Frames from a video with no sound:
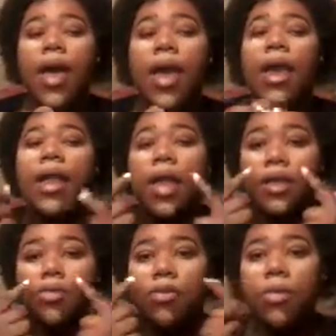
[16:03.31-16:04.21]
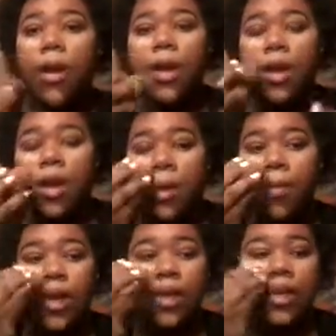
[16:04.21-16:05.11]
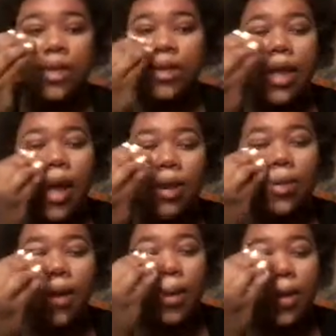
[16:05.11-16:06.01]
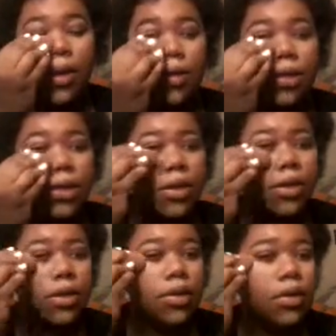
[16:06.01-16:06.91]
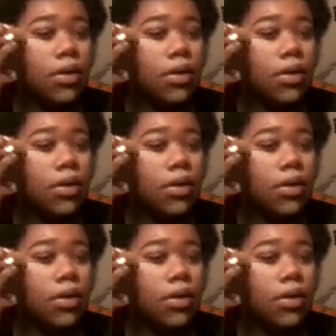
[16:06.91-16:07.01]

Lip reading: And I like doing it right here because I don't know, it just looks